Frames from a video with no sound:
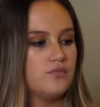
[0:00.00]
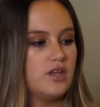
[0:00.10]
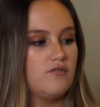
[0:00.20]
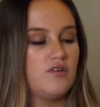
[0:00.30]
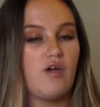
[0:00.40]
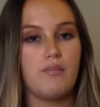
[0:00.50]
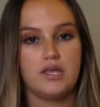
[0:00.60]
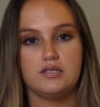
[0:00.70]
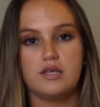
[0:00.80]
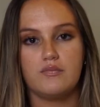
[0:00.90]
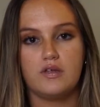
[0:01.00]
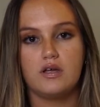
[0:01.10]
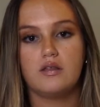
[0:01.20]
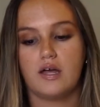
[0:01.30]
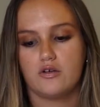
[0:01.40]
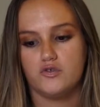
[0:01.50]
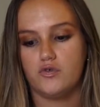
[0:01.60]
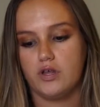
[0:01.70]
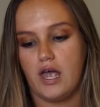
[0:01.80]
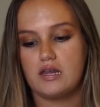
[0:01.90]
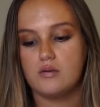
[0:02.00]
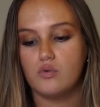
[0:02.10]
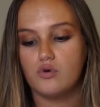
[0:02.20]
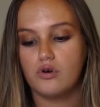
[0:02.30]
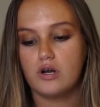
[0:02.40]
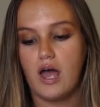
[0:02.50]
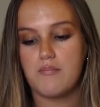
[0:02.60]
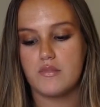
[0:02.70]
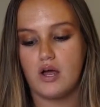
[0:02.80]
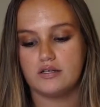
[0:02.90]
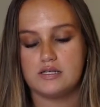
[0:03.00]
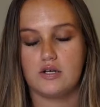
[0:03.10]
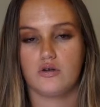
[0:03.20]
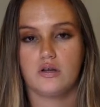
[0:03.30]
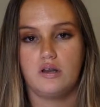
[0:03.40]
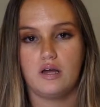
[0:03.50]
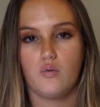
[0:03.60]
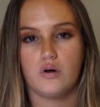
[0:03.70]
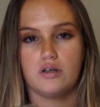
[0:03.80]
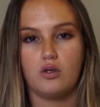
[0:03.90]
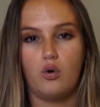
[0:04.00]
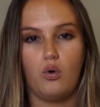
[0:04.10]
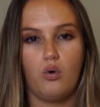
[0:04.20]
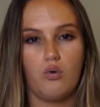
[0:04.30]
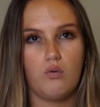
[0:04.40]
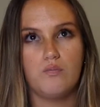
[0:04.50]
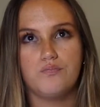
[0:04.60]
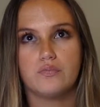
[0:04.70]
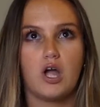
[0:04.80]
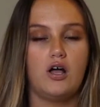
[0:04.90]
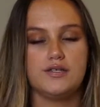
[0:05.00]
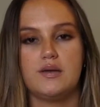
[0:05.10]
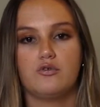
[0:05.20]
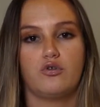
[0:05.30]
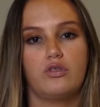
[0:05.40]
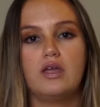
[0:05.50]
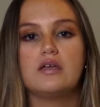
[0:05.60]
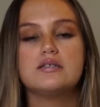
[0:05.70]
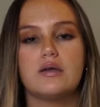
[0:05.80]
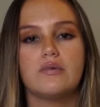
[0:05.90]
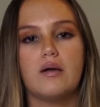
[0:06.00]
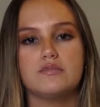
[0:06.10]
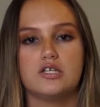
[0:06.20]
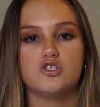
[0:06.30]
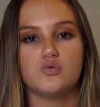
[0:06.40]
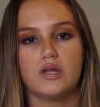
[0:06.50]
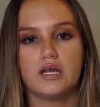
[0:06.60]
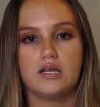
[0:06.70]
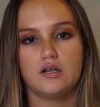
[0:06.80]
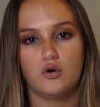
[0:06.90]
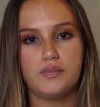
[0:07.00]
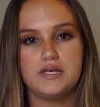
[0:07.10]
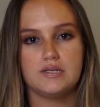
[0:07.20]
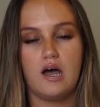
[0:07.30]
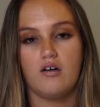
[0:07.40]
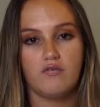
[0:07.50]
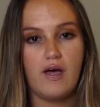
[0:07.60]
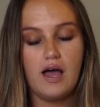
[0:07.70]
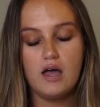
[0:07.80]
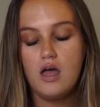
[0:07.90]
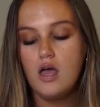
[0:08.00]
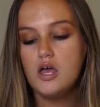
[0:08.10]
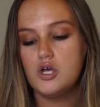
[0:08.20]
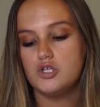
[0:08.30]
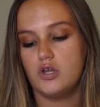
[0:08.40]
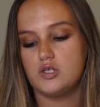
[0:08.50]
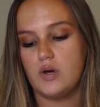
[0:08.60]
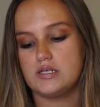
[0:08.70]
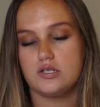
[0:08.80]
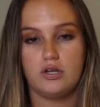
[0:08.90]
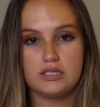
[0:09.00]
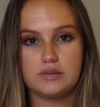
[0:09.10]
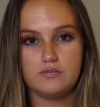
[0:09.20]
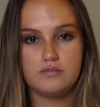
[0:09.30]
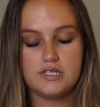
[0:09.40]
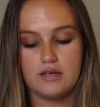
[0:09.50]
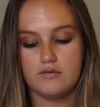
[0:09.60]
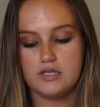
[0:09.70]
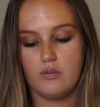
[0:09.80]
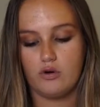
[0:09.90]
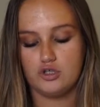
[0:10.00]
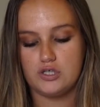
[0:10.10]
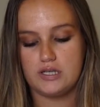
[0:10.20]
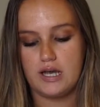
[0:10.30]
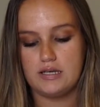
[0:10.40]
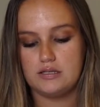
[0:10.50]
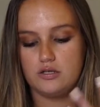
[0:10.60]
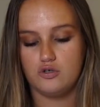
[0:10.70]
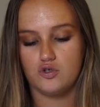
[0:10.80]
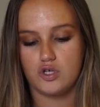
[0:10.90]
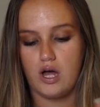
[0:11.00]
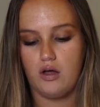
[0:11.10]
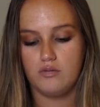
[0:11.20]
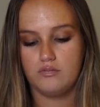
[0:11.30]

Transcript: Even if I pin something and that goes for like any board, I'm not necessarily like wanting the whole concept or thing. Sometimes I just want like a little piece of that. So that's why I still like to save it somewhere just in case. And usually I'll